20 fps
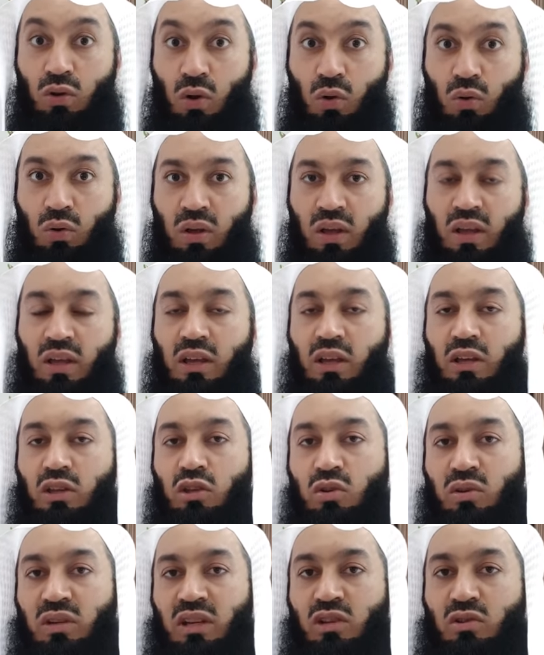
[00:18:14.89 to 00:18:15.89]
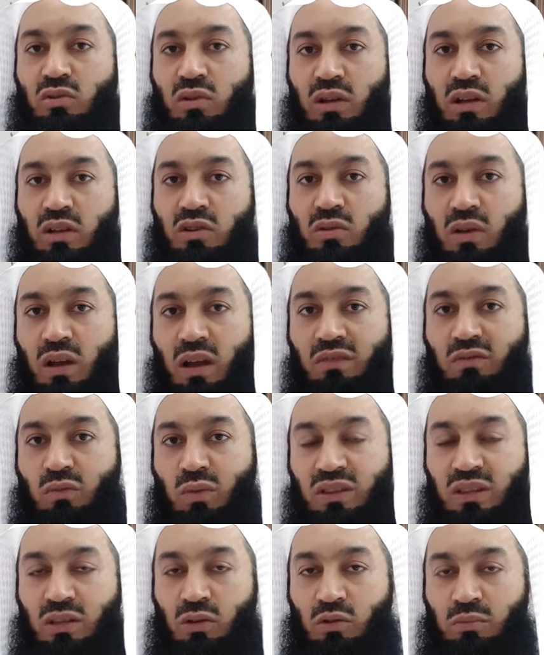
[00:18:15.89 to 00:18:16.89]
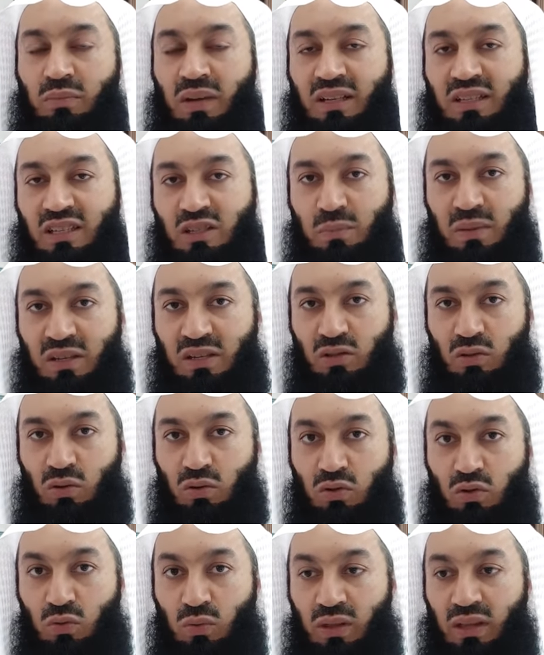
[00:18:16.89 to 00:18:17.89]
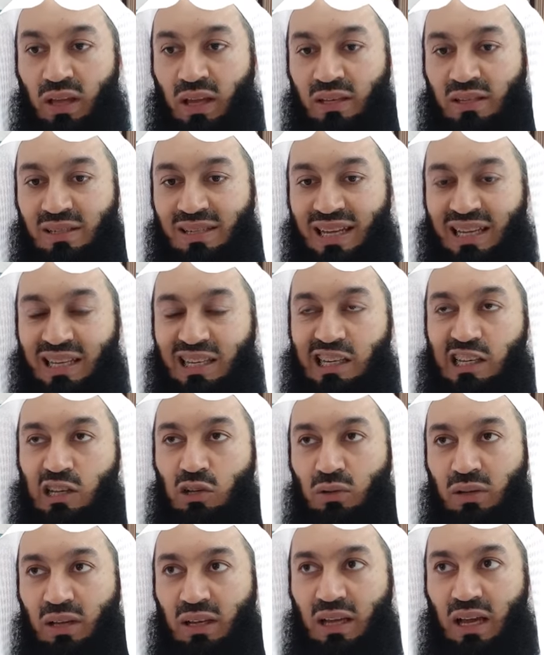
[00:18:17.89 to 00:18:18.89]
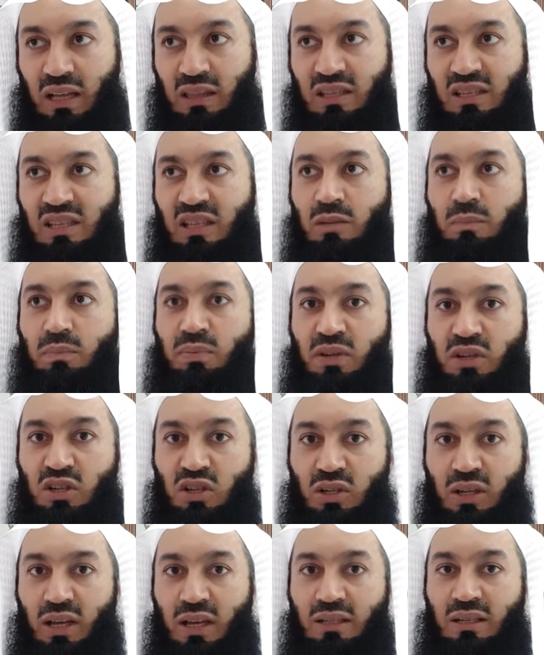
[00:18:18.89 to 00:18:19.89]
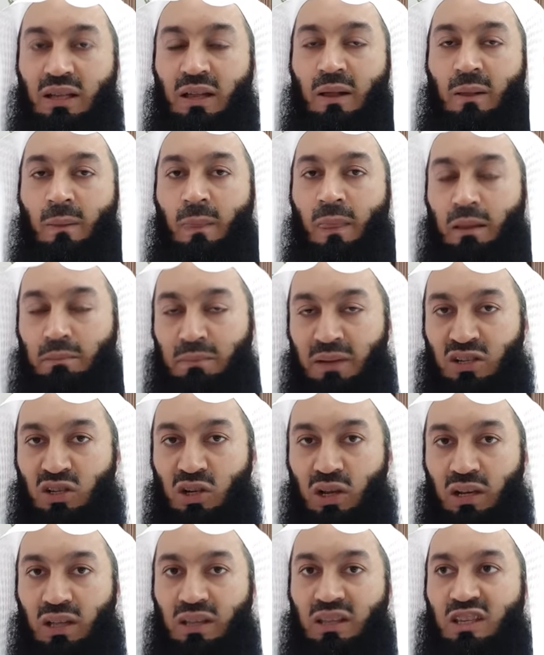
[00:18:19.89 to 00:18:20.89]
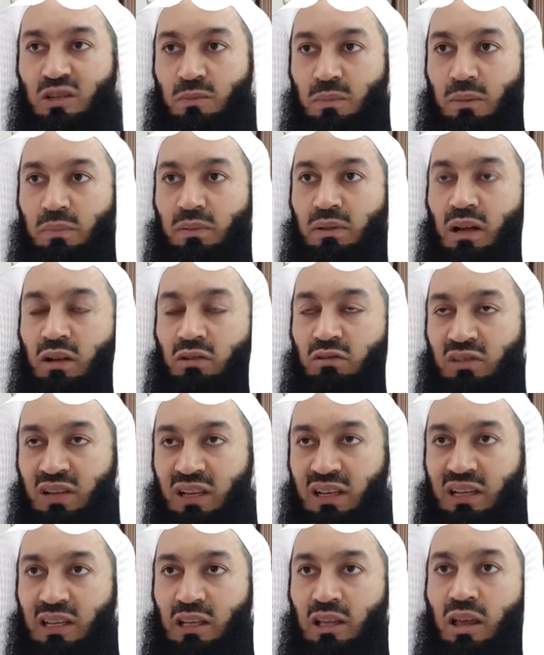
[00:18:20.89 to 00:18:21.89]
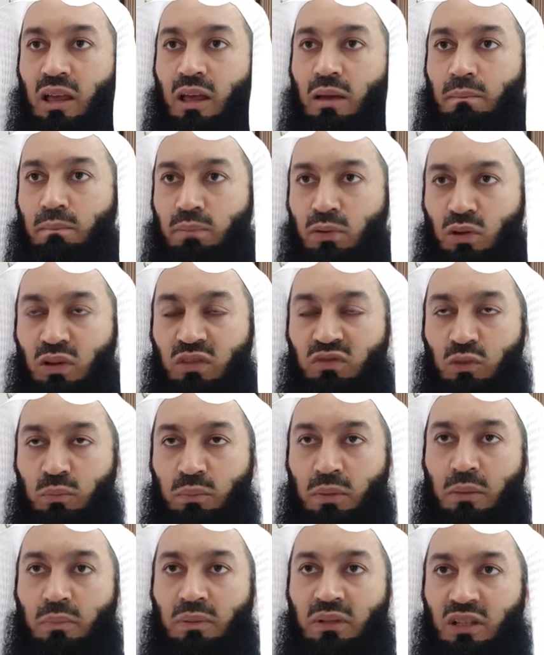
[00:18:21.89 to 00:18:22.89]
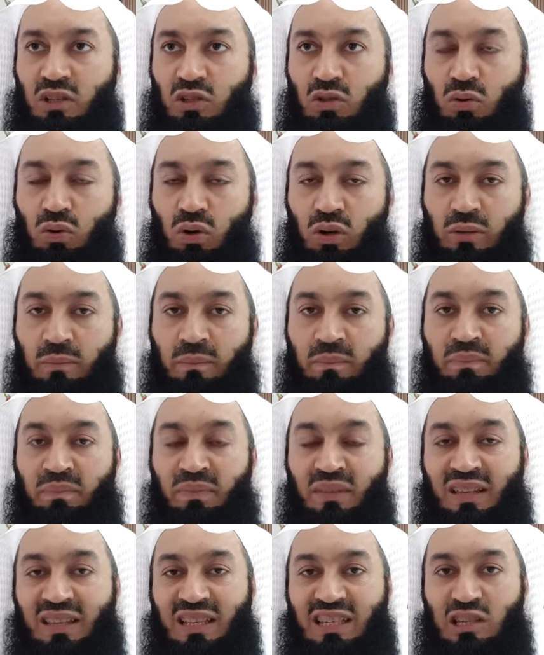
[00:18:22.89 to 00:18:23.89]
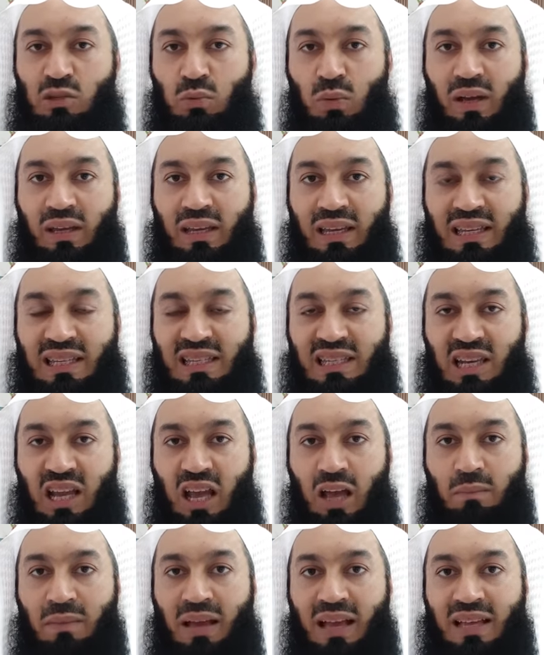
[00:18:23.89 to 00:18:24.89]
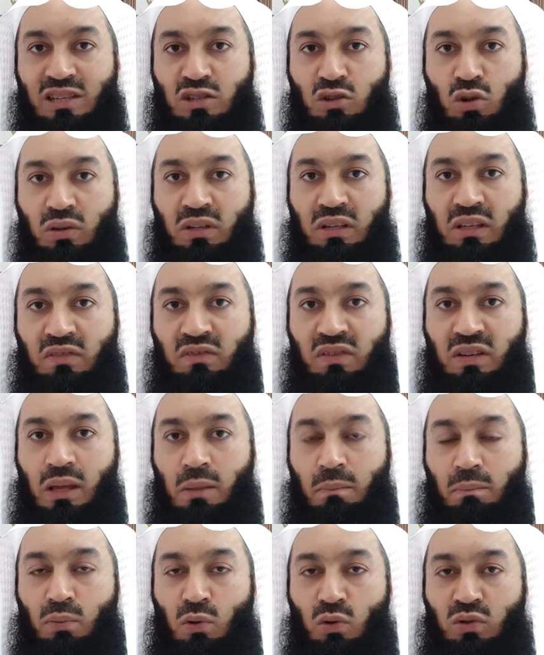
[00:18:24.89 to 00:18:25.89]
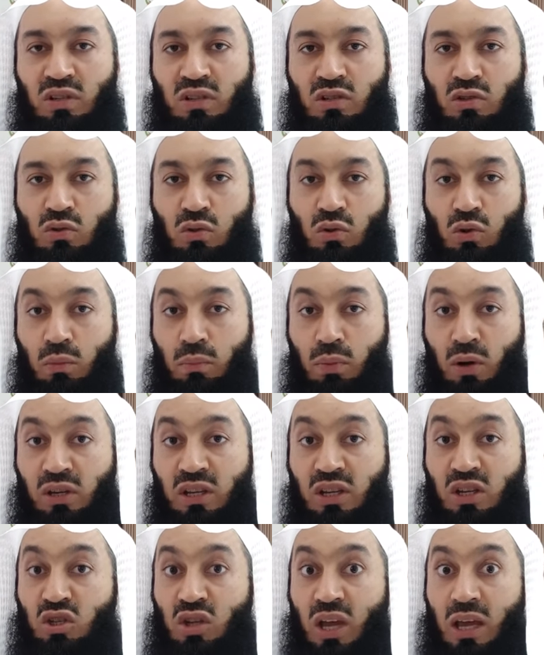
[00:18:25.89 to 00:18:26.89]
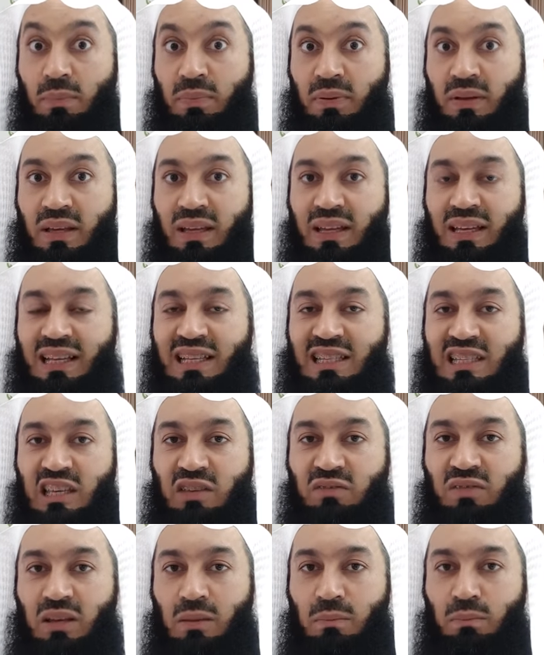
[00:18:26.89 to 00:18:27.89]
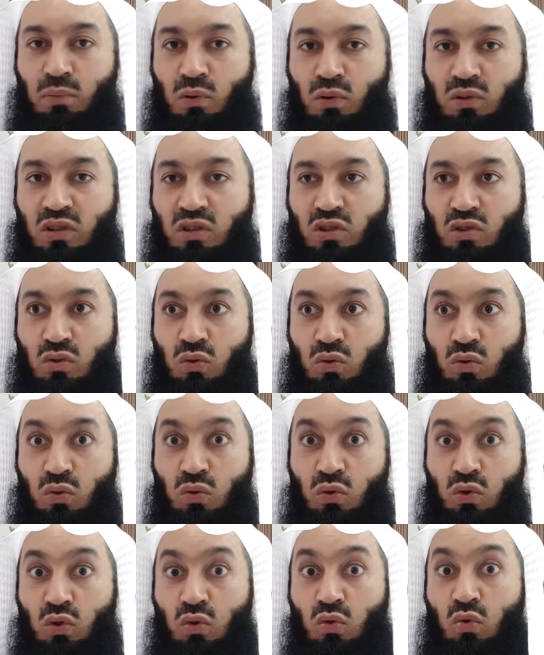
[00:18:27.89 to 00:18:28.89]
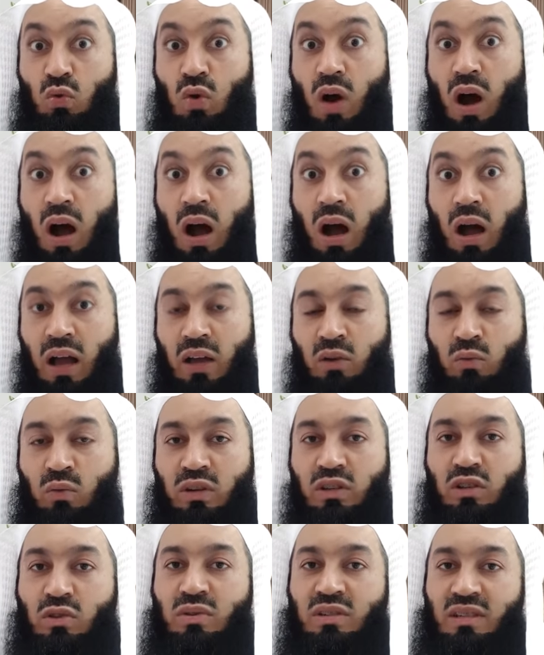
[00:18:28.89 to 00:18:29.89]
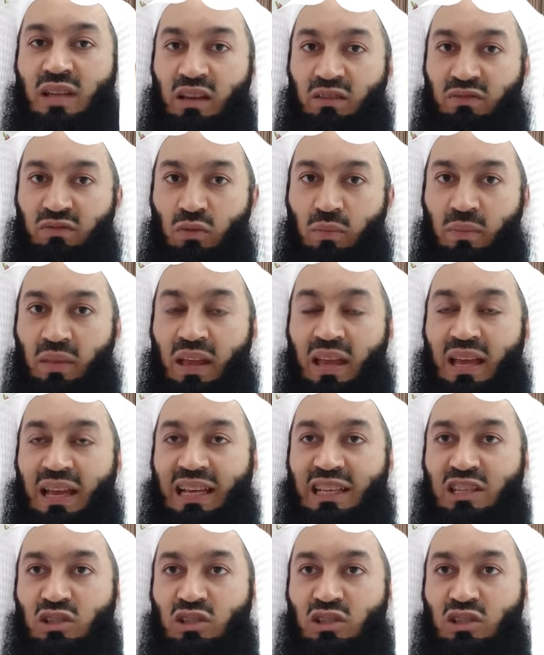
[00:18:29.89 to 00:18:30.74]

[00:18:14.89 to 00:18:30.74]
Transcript: No, you need to learn to love what the Almighty's bestowed you with. And secondly, look at others and appreciate, mashallah, these people are really beautiful people and so on. This is why Islam has not given importance to your body shape. It's given importance to who you are and what you stand for.